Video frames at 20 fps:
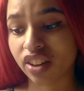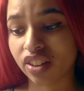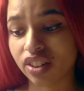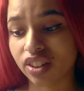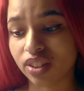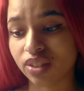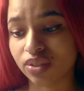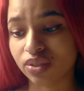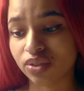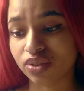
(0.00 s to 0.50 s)

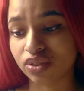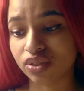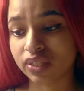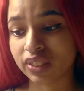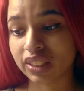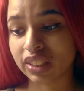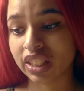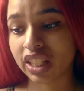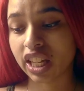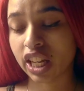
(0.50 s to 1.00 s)
of
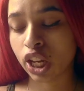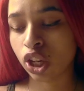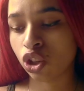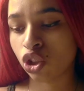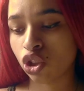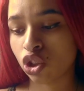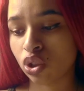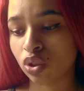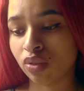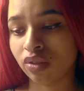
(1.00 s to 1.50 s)

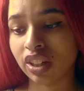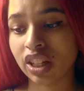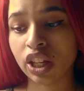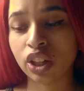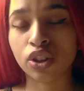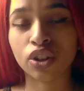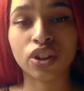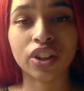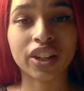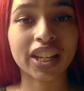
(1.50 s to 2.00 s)
in June.
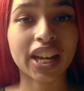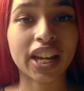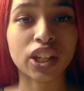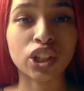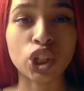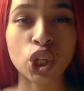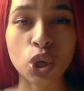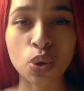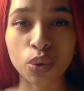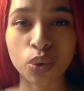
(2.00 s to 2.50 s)
Either
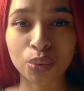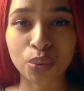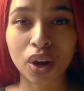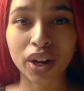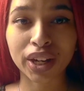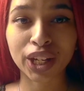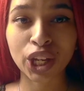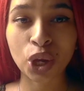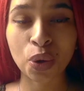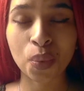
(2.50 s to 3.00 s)
again you are
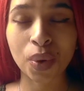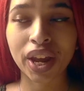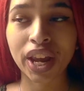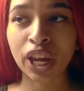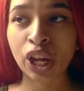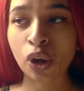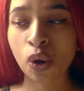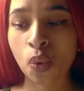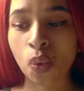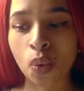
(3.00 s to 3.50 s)
walking
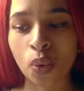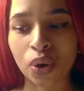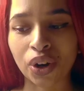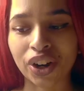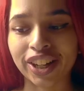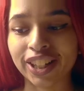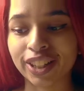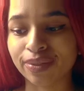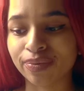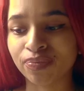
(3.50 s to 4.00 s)
away,
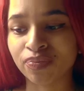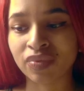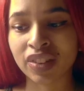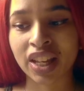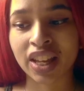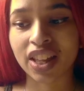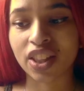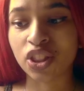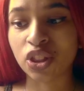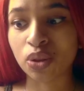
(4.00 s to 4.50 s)
or
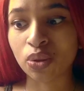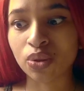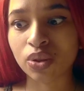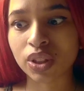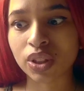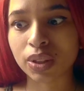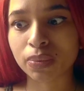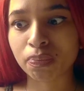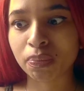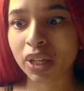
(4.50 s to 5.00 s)

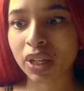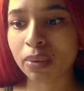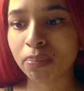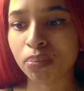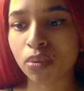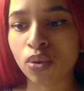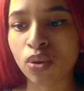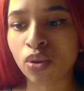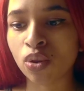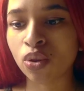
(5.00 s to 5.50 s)
those
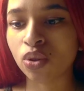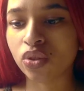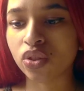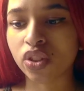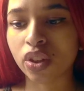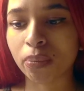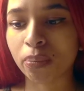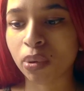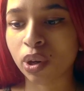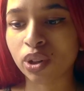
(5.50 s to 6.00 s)
people,
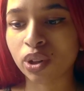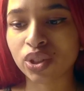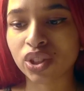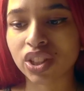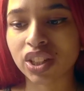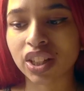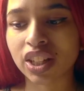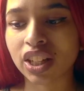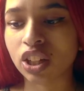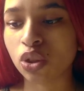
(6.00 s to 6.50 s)
the
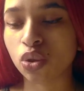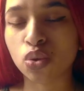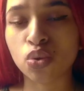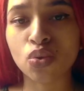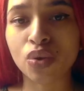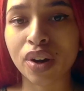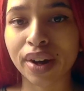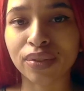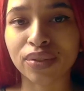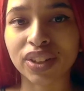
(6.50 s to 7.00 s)
person,
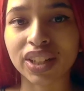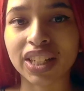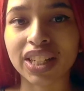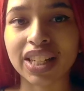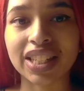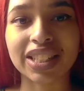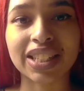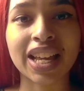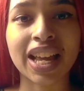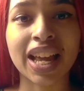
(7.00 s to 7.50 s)
whoever it
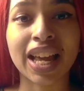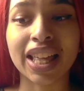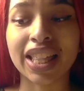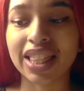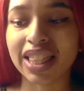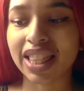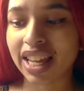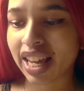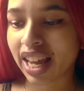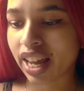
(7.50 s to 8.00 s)
is,
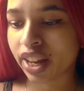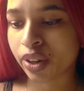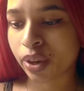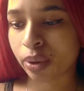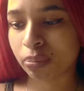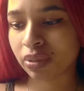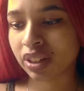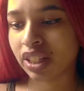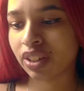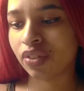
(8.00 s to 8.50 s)
they end
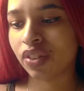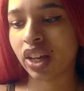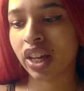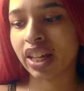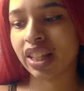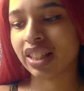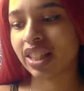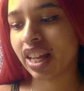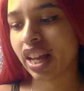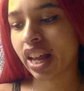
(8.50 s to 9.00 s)
up
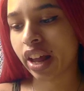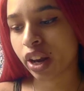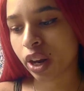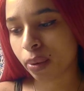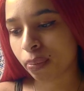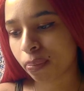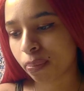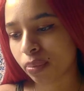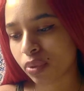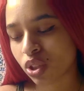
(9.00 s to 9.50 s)
leaving. They end
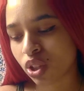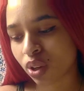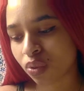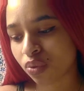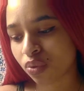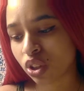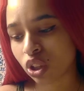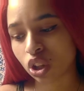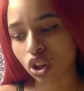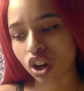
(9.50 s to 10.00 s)
up
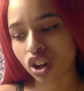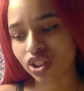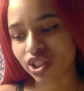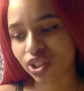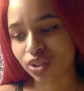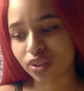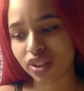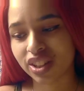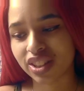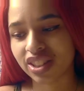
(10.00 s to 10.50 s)
suffering the
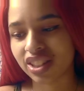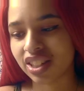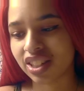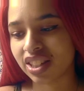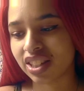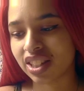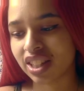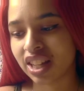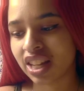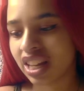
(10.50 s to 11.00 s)

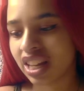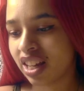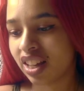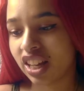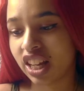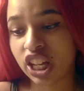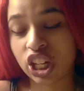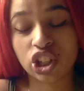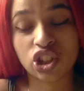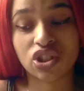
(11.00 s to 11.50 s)
consequences.
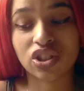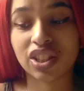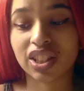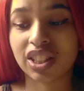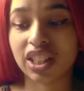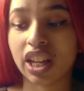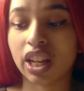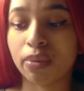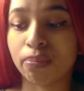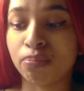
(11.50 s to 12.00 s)
It's just
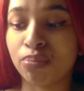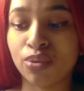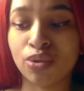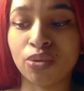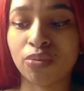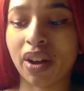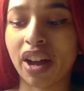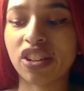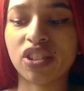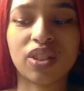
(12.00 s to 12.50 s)
like,
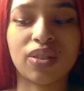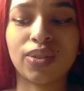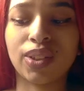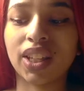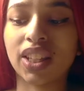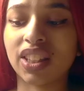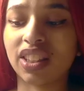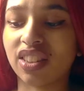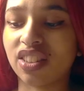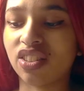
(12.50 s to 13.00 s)
boom. I just feel
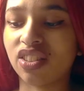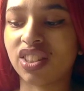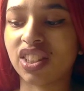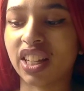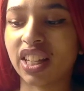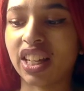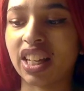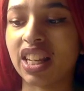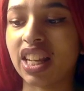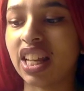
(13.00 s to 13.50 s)
like there's
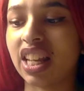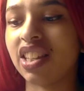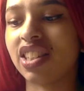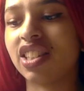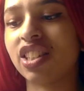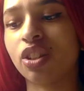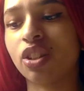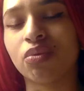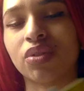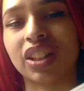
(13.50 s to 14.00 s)
like an
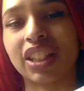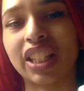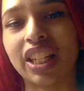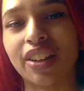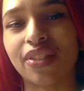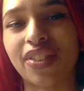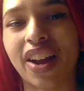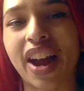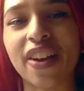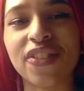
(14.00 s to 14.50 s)
instant
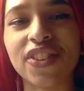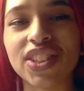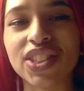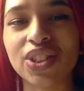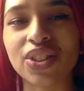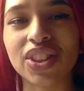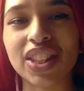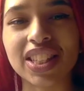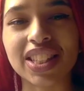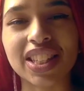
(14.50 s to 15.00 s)
relief. I feel
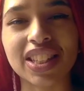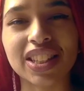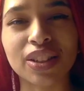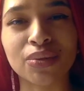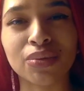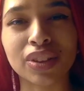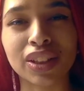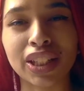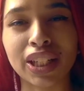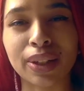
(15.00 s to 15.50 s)
so this isn't
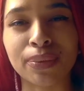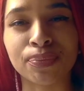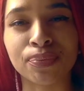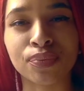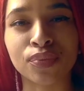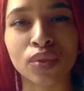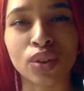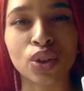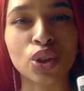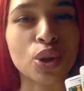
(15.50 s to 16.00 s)
really
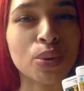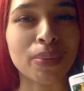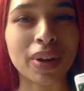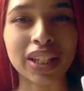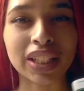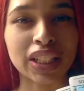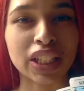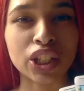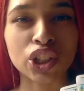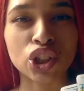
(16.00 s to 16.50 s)
your
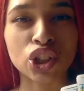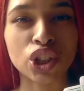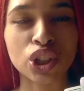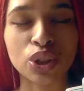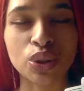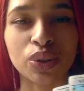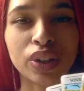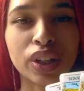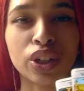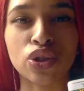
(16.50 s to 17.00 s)
main
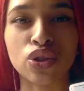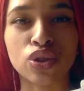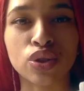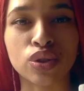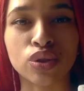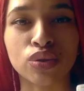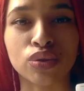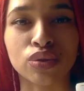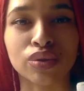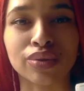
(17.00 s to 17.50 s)
issue in
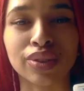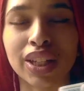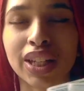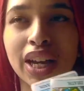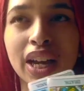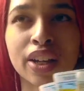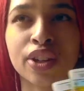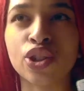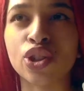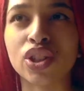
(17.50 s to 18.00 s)
June. It
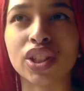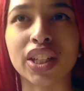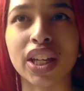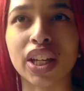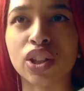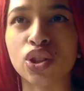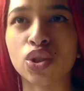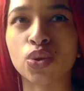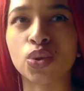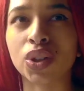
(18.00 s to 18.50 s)
kind of just
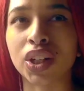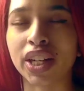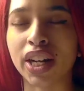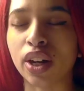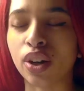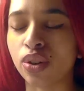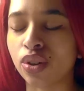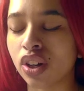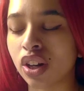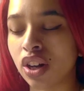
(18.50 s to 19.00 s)
gets sorted
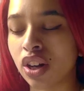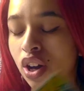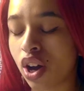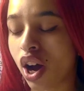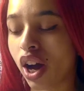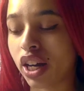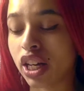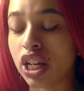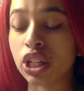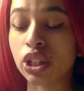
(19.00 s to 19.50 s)
out
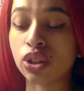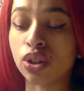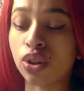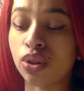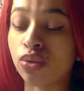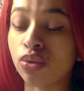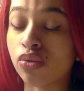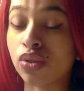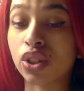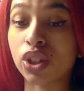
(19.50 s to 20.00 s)
on its
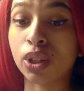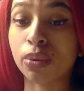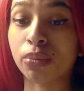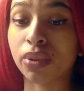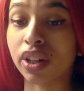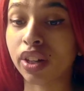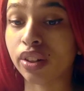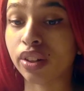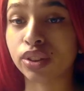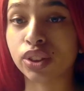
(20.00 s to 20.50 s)
own
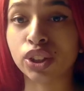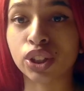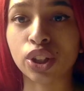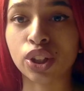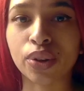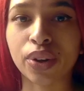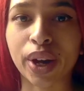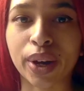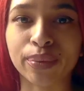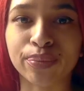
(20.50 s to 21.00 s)
somewhere else.
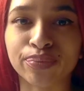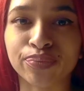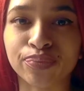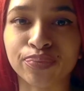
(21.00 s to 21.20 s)
Okay.